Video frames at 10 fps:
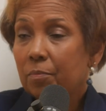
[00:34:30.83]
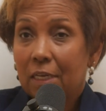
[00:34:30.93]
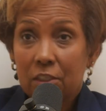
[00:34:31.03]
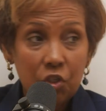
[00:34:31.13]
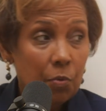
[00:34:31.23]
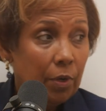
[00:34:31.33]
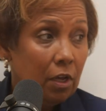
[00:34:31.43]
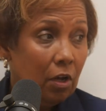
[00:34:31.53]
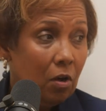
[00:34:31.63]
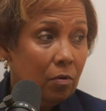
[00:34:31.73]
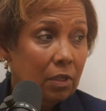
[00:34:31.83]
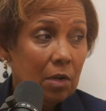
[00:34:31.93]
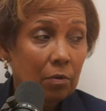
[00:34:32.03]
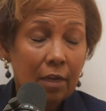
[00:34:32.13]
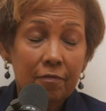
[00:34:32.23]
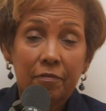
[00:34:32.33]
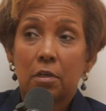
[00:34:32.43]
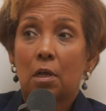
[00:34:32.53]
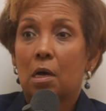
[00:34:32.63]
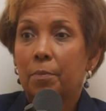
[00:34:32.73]
places you want to go, and they were like
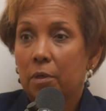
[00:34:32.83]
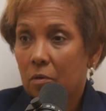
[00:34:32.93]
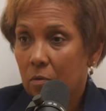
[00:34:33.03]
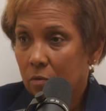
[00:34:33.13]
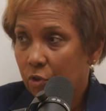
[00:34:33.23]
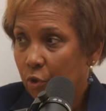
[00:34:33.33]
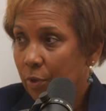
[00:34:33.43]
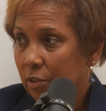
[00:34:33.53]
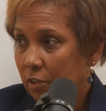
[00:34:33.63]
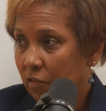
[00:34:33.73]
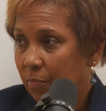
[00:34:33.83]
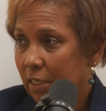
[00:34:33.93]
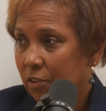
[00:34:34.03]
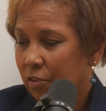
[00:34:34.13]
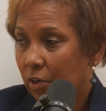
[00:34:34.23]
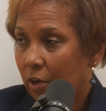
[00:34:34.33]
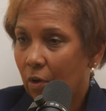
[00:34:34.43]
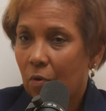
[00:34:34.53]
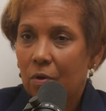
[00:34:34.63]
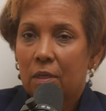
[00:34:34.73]
phenomenal choices of places to
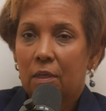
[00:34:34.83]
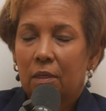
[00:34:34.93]
go.